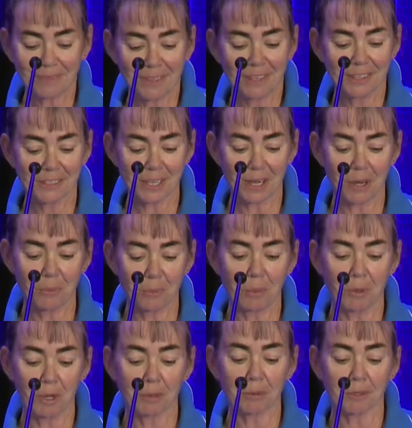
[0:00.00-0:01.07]
So we
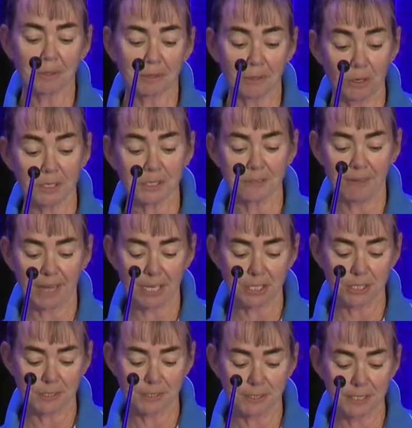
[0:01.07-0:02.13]
work with lots of
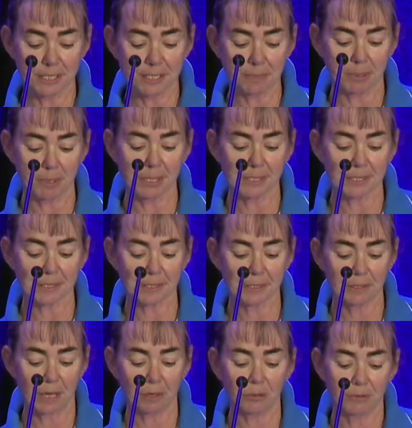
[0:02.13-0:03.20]
agencies, police,
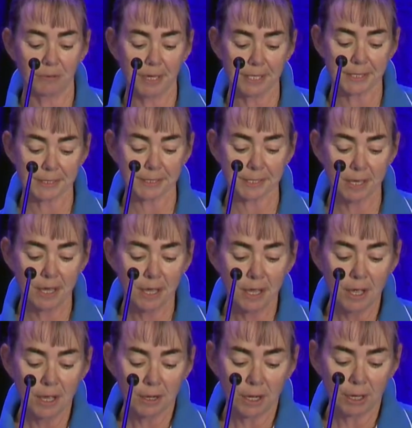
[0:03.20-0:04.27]
local vets,
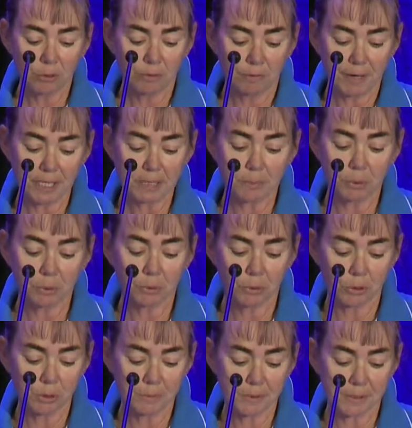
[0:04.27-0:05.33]
local Facebook
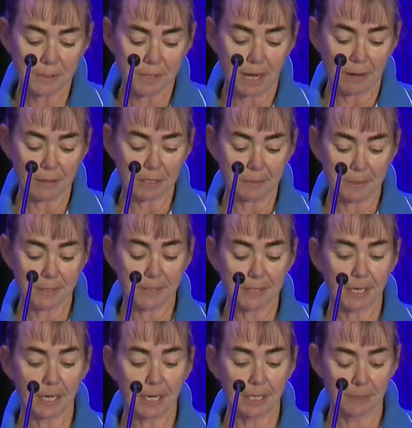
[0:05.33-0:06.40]
groups,
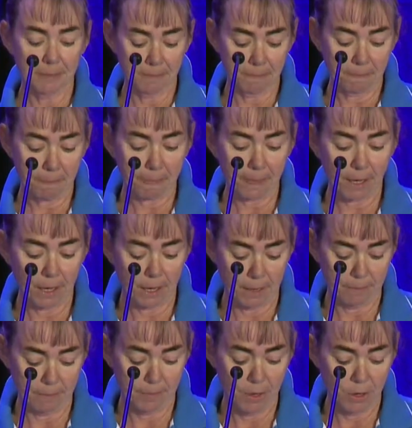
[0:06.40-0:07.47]
RSPCA.
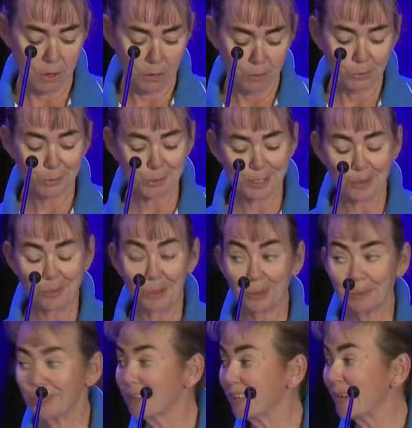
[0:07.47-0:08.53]
We also
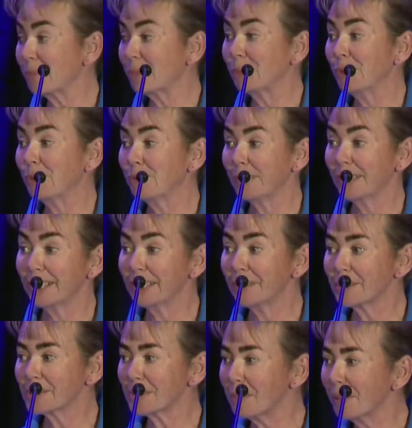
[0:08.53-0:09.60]
work with Animal Welfare League,
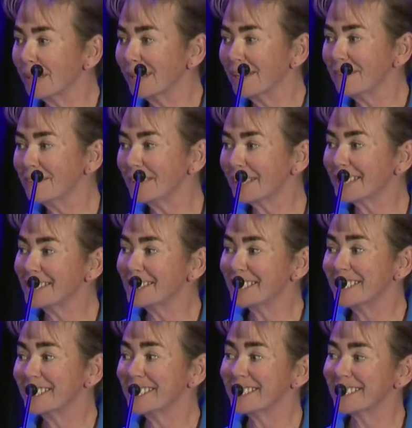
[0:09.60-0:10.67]
which I believe the
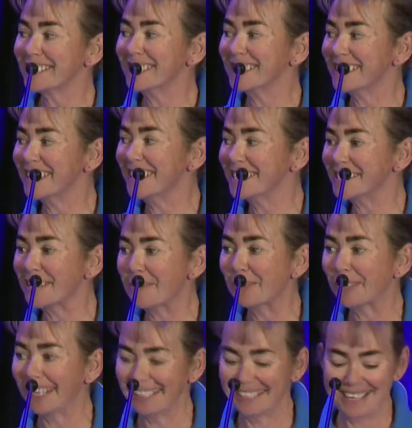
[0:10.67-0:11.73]
contingency's here
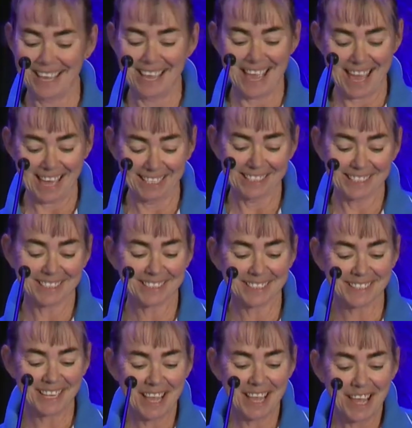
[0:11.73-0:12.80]
somewhere.
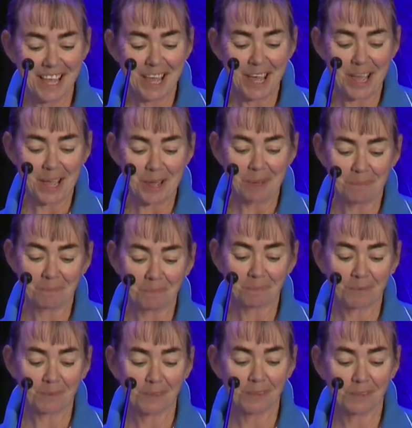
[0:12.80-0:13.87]
Alex?
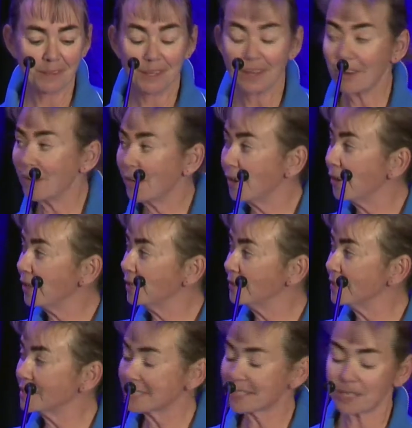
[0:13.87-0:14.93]
In
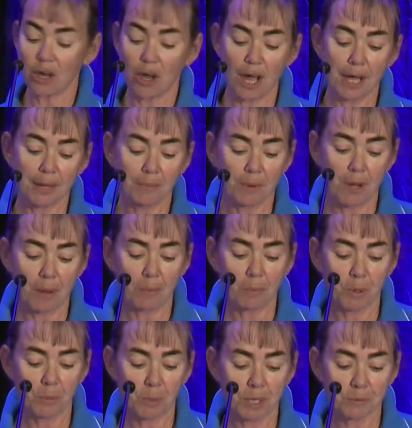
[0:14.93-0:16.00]
this slide,
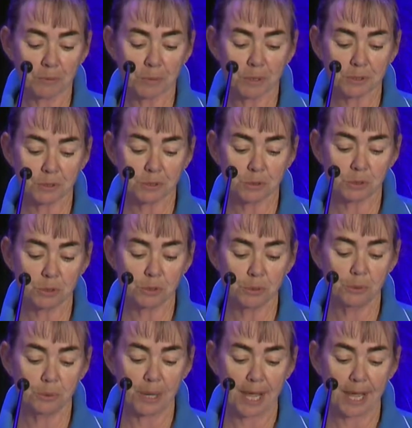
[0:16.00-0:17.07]
we went
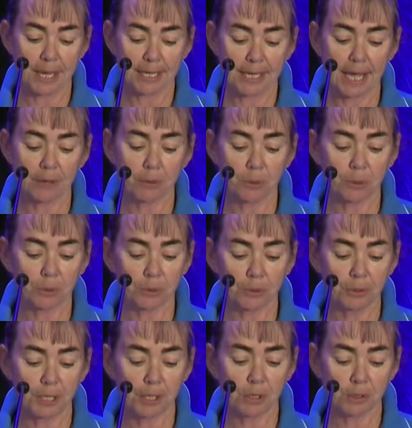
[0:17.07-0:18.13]
to a cat
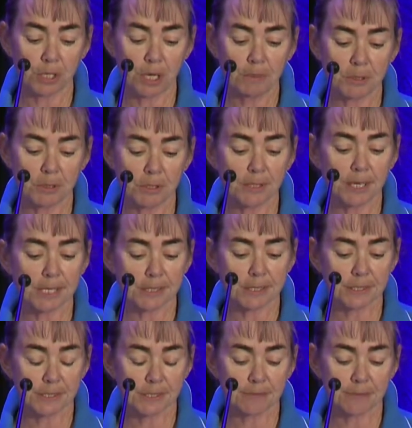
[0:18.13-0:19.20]
hoarder in October
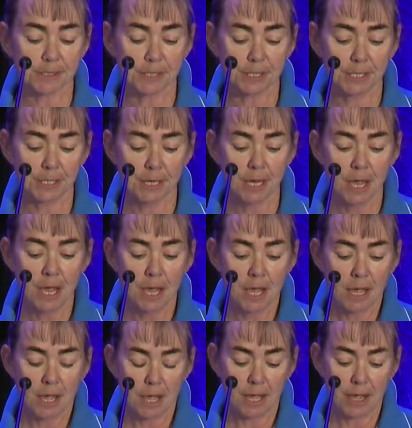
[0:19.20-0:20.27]
2017
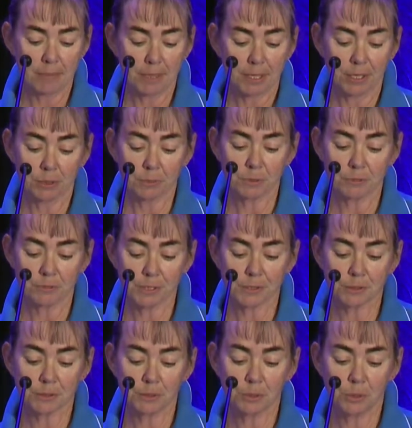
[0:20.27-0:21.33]
and helped a
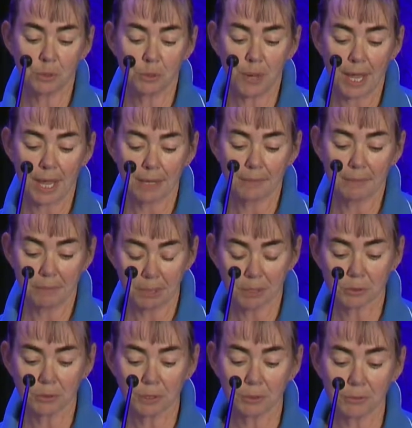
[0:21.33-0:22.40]
resident who had
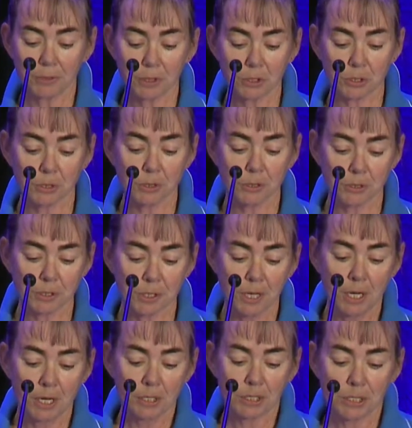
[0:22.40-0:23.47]
mental health issues.
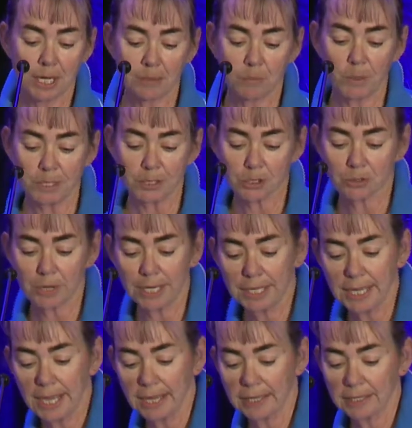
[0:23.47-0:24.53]
She had one stray
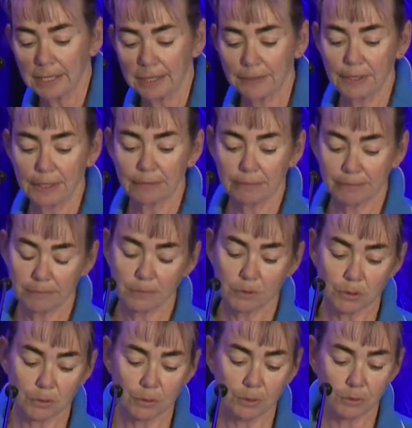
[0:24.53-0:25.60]
cat, and then
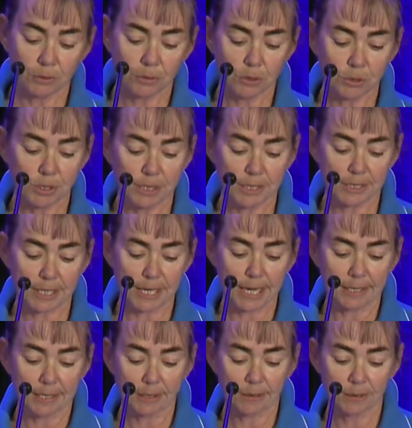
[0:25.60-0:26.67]
two years
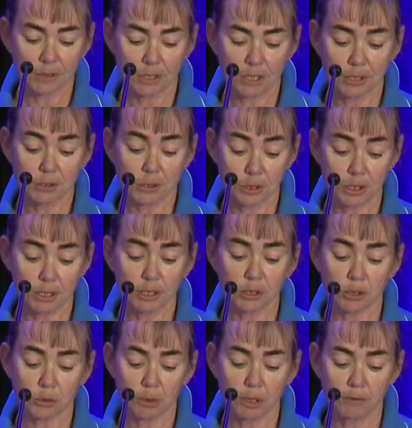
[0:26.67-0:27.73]
later, she had turned
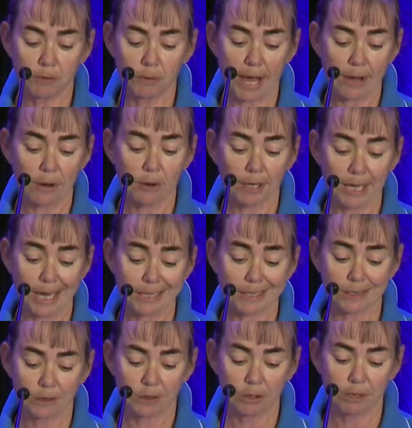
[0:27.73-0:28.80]
into 24 adult
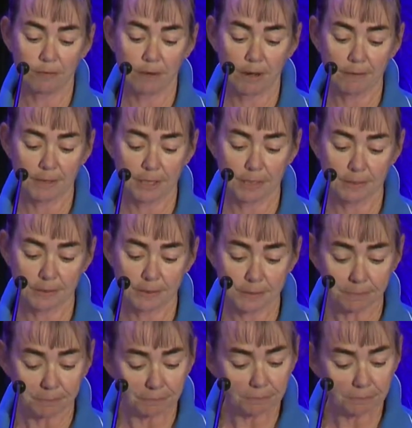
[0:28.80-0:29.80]
cats and 35 kittens.